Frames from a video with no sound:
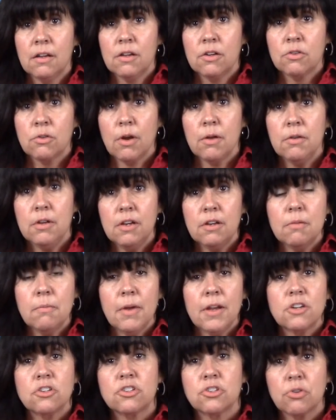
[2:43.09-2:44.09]
Do I need to
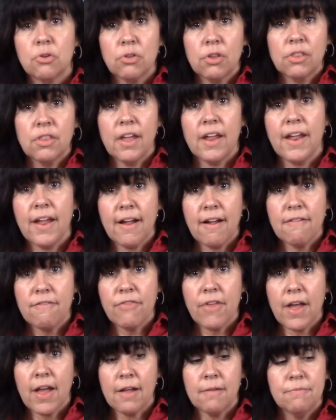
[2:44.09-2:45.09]
make sure that they have
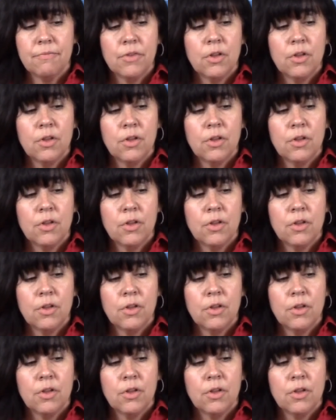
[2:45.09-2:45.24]
that?